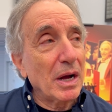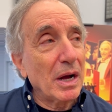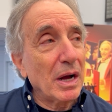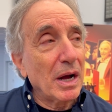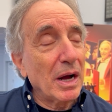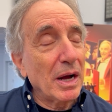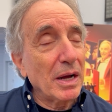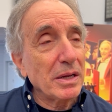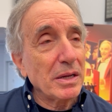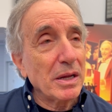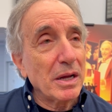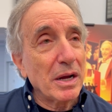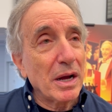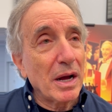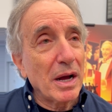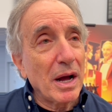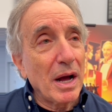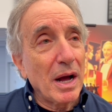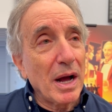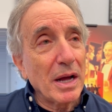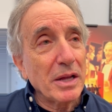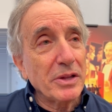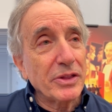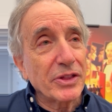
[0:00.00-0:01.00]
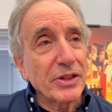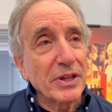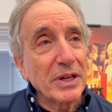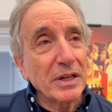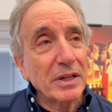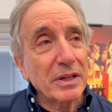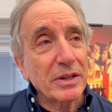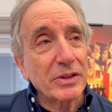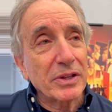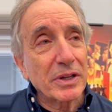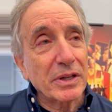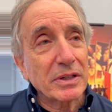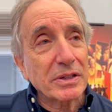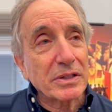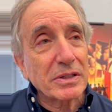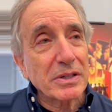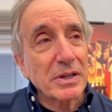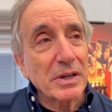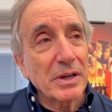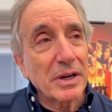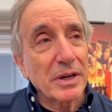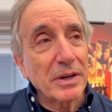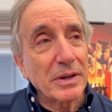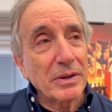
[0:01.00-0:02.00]
I think that
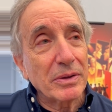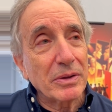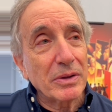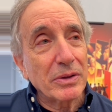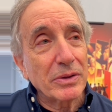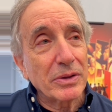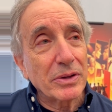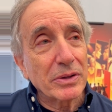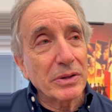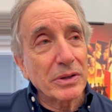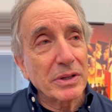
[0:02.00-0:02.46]
the